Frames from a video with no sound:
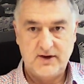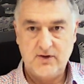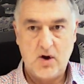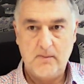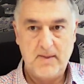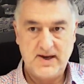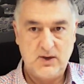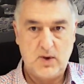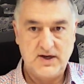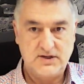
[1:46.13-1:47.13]
There aren't
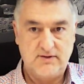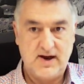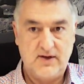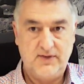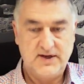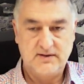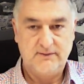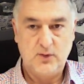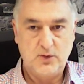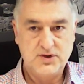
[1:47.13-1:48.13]
many ways around this,
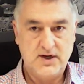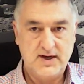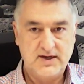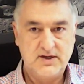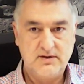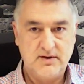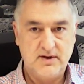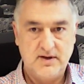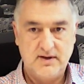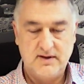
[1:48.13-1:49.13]
unfortunately.
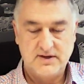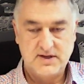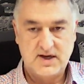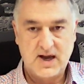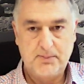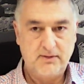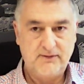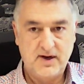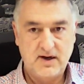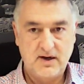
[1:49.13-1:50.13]
There's a
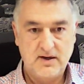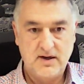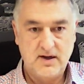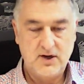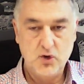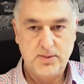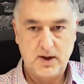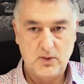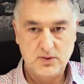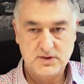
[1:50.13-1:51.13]
couple of little
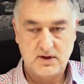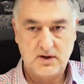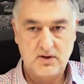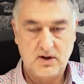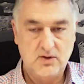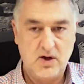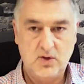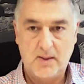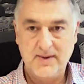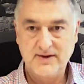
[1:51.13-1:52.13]
loopholes.
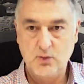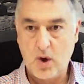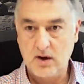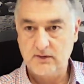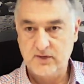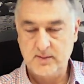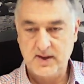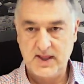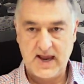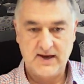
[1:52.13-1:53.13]
I'll come into one of them
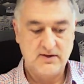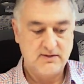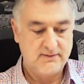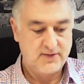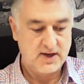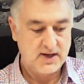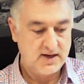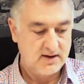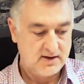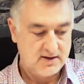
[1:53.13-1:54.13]
at the end of
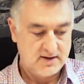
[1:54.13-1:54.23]
the